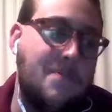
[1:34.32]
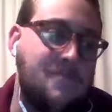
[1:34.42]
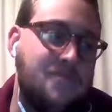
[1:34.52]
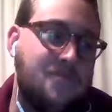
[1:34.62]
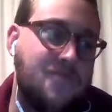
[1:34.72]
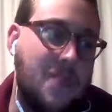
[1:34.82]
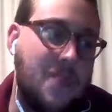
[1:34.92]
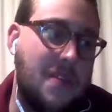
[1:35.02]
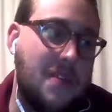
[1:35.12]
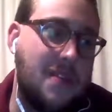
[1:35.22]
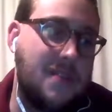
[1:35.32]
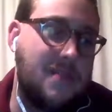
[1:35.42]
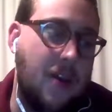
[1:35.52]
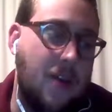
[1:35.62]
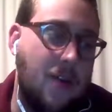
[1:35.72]

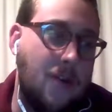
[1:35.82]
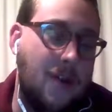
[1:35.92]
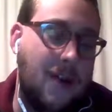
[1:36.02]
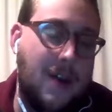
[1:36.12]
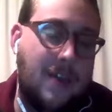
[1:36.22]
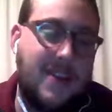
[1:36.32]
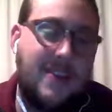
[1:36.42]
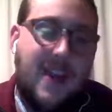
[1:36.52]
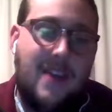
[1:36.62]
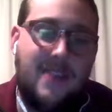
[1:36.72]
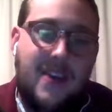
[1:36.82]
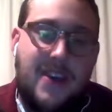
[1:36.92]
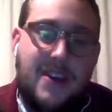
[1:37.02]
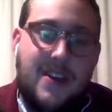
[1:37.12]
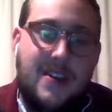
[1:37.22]
So I think in
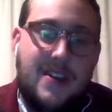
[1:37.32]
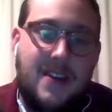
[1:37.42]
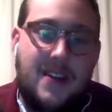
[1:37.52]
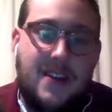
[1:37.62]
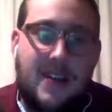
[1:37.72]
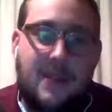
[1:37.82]
that vein,